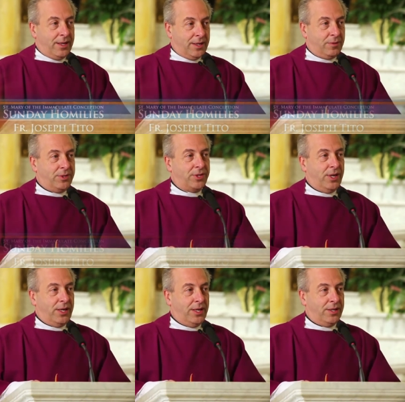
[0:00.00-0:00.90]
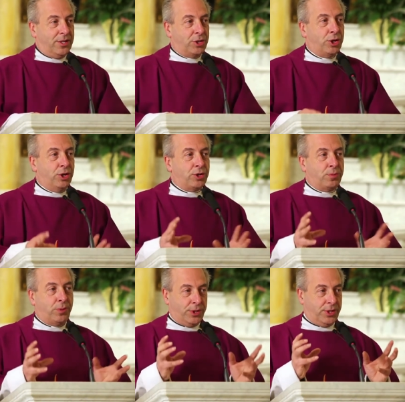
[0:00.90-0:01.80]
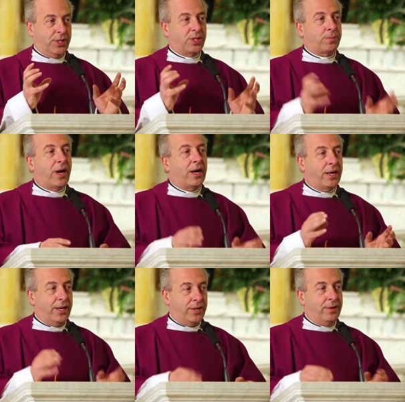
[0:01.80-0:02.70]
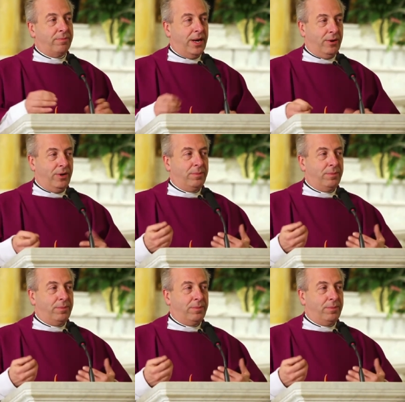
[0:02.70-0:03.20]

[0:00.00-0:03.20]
Like we say, the Church puts the spotlight on Mary,